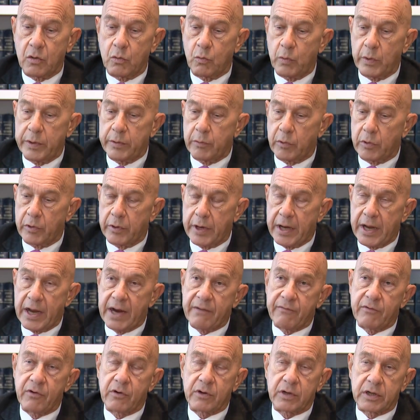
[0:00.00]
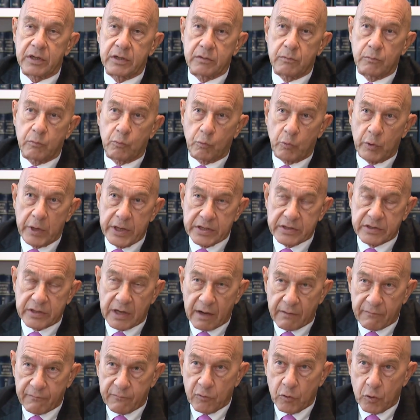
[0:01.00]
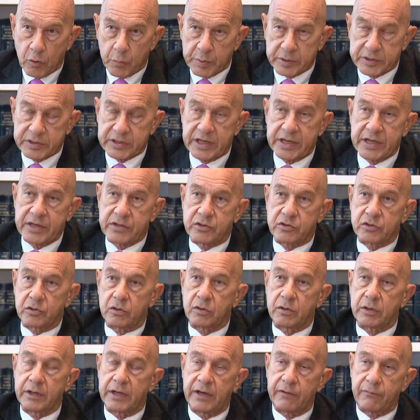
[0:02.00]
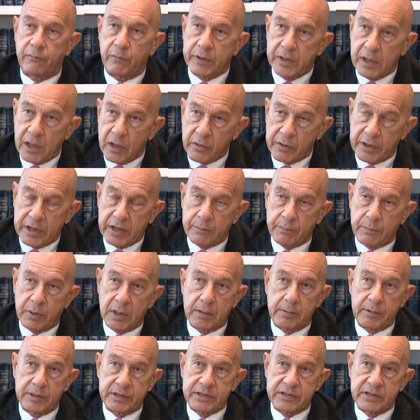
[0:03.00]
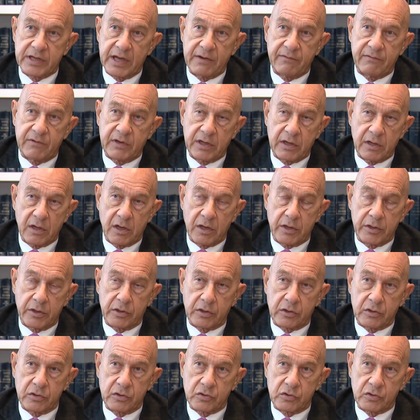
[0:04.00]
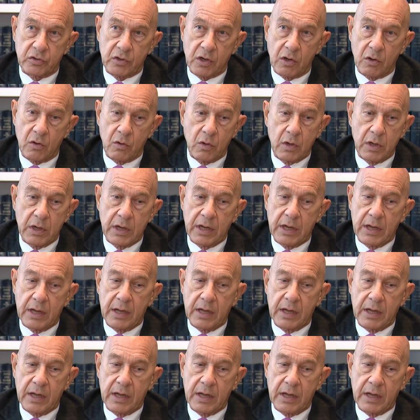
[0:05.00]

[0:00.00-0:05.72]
We will never reach our full potential if we don't get public safety under control.